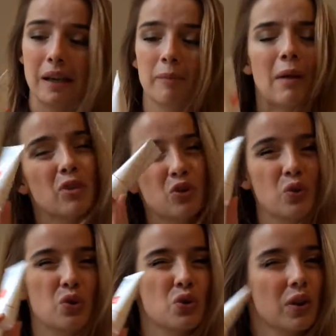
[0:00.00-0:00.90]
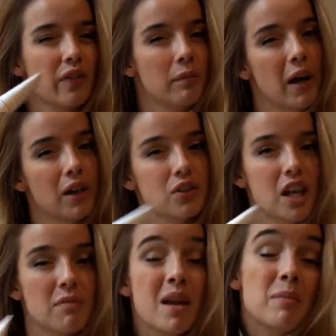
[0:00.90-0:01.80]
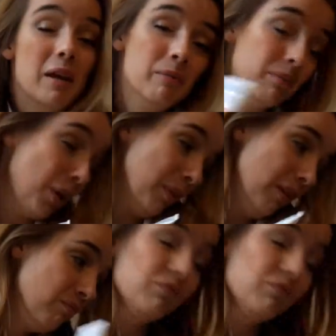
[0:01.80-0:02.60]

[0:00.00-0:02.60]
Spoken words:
I'm not too sure if I'll buy it again. Maybe.